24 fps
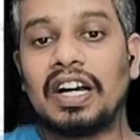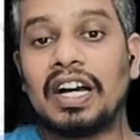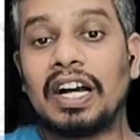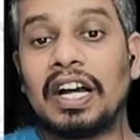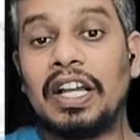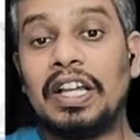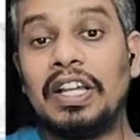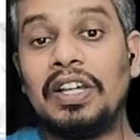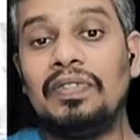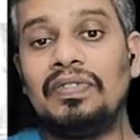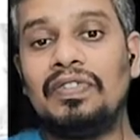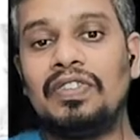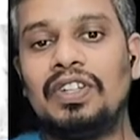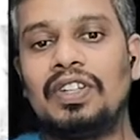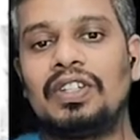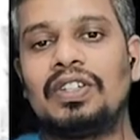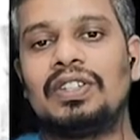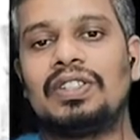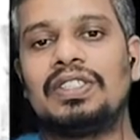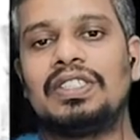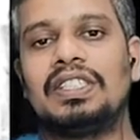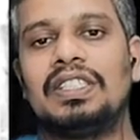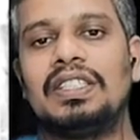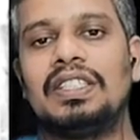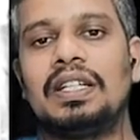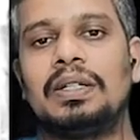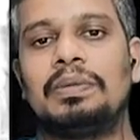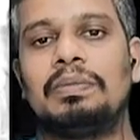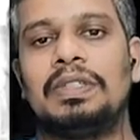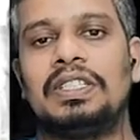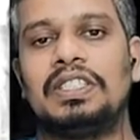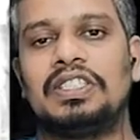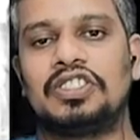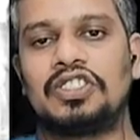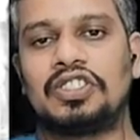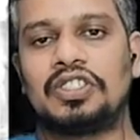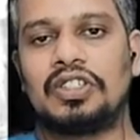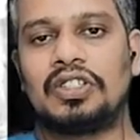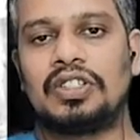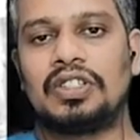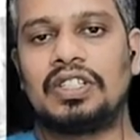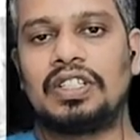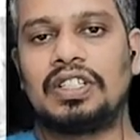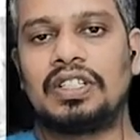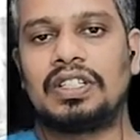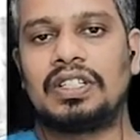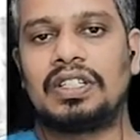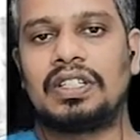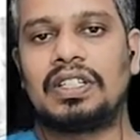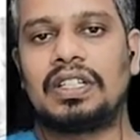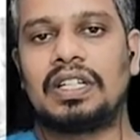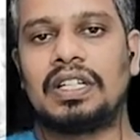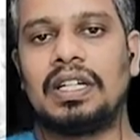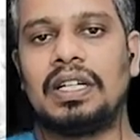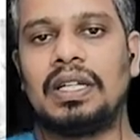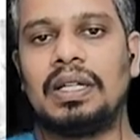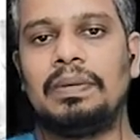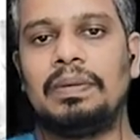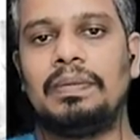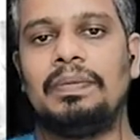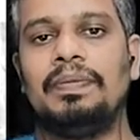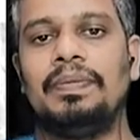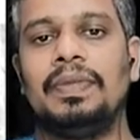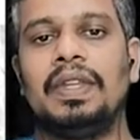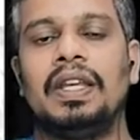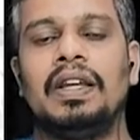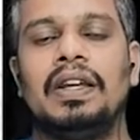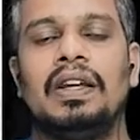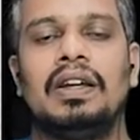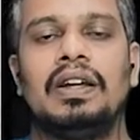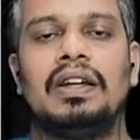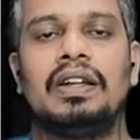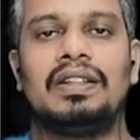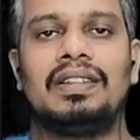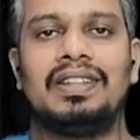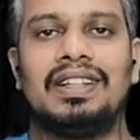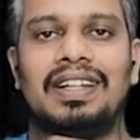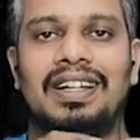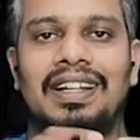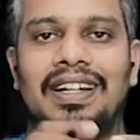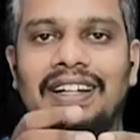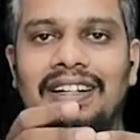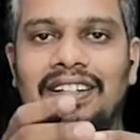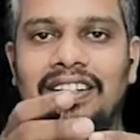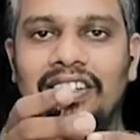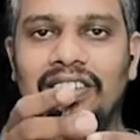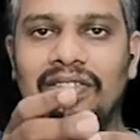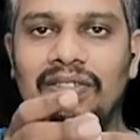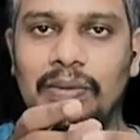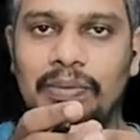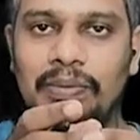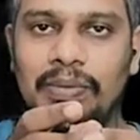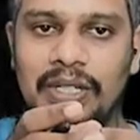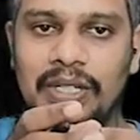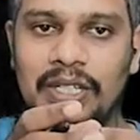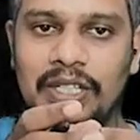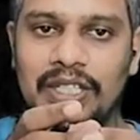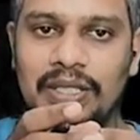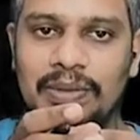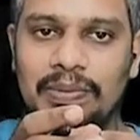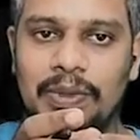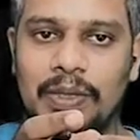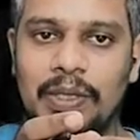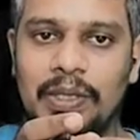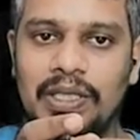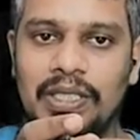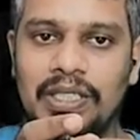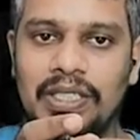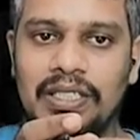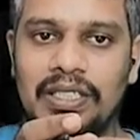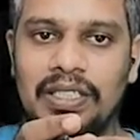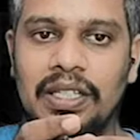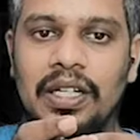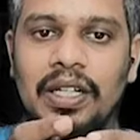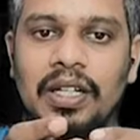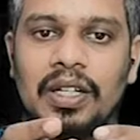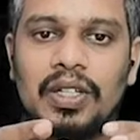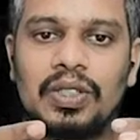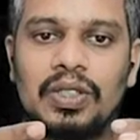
high frequency, that means shorter time, the electron will be response.